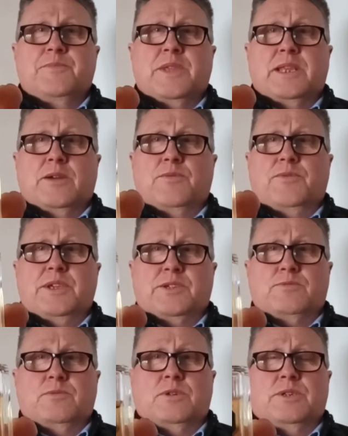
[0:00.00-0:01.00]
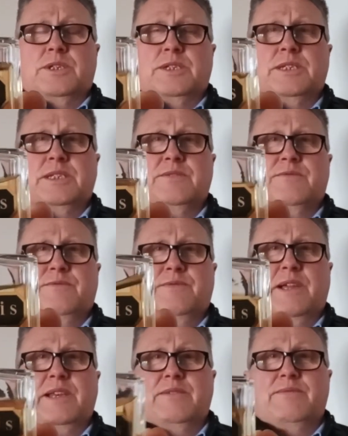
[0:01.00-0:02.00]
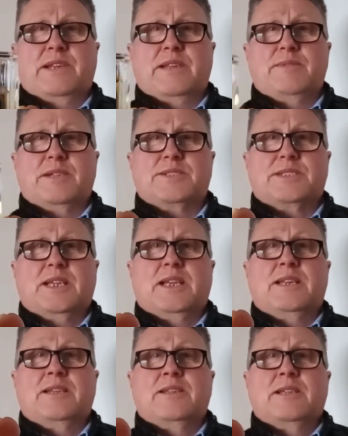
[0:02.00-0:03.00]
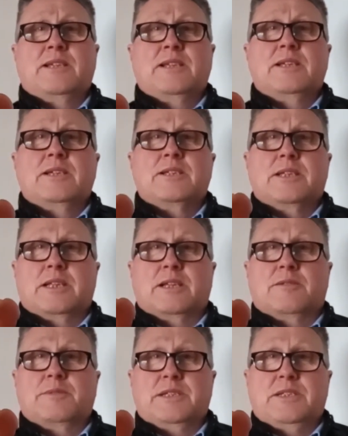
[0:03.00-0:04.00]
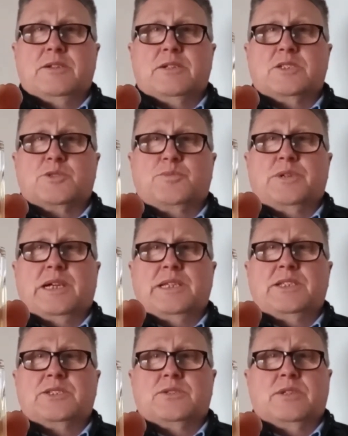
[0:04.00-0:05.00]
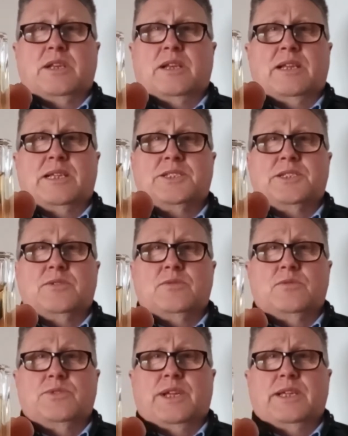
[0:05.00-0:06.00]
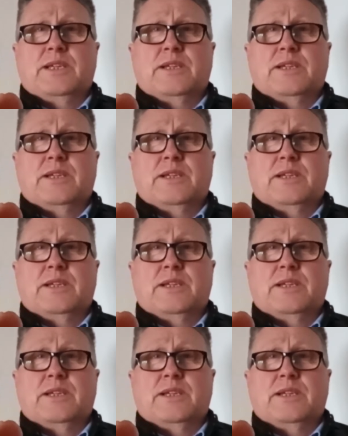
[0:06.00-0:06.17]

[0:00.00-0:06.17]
You know, this one is very, very masculine. You know what I mean? You could spray this on, it'll last you all day.